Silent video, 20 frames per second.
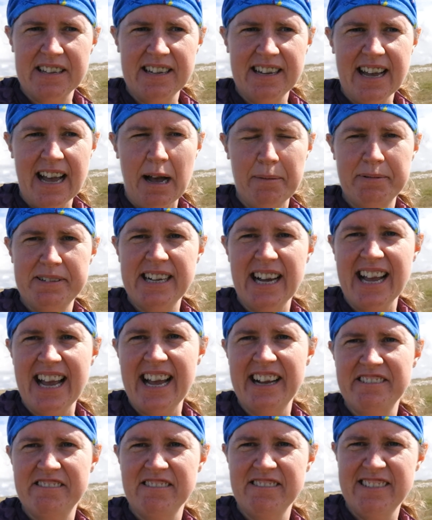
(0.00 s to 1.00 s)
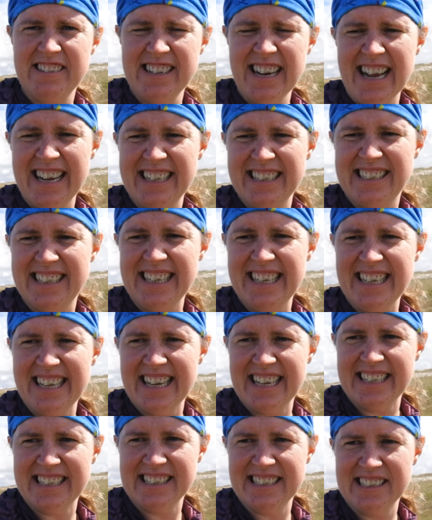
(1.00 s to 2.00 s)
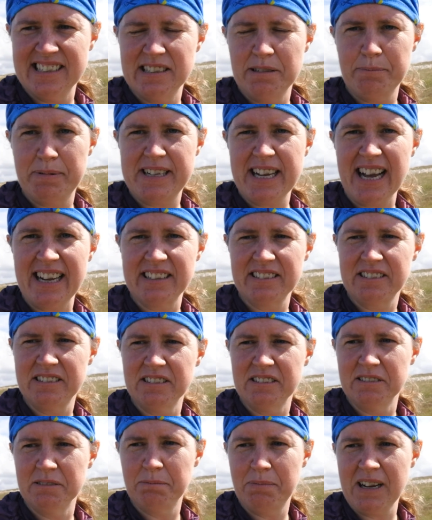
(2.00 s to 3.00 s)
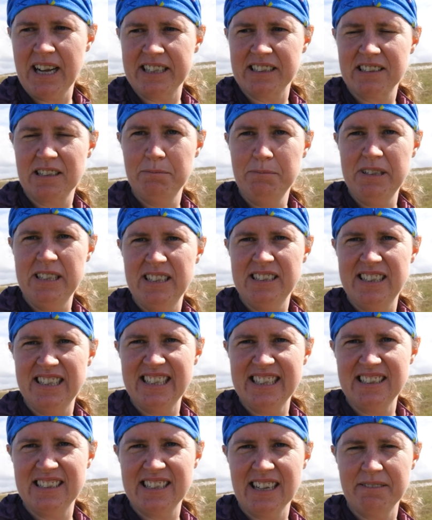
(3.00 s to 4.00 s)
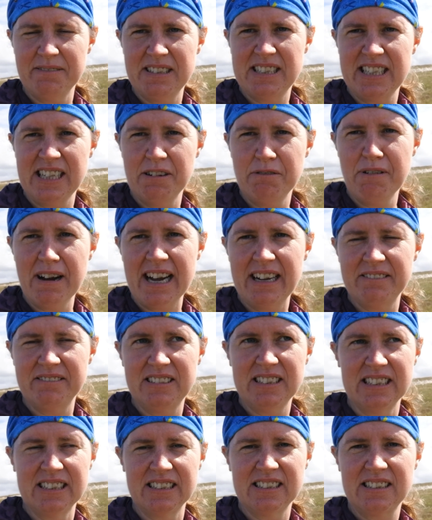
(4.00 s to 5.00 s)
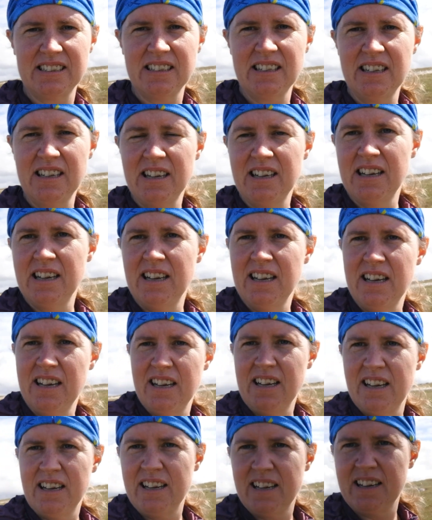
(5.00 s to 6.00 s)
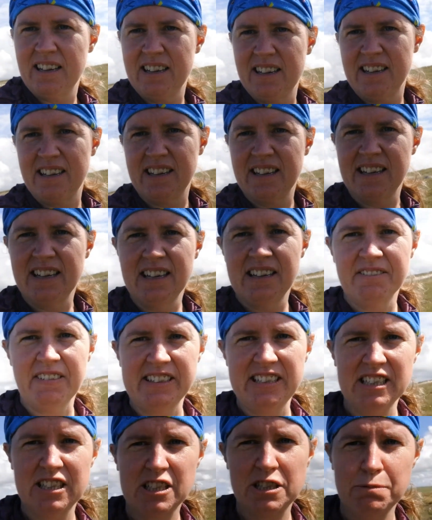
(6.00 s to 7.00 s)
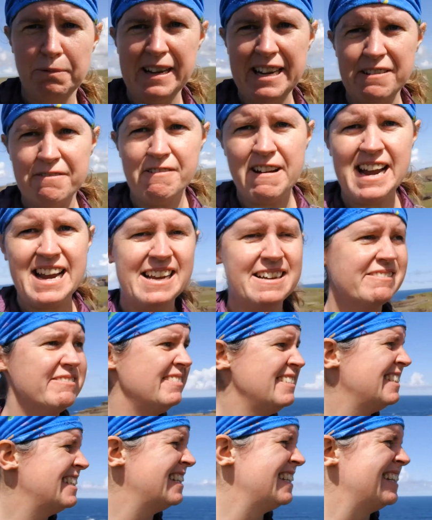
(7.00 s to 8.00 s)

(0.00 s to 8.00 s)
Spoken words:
habitat heterogeneity in the botanical plant communities that we see around us. If I just swing round,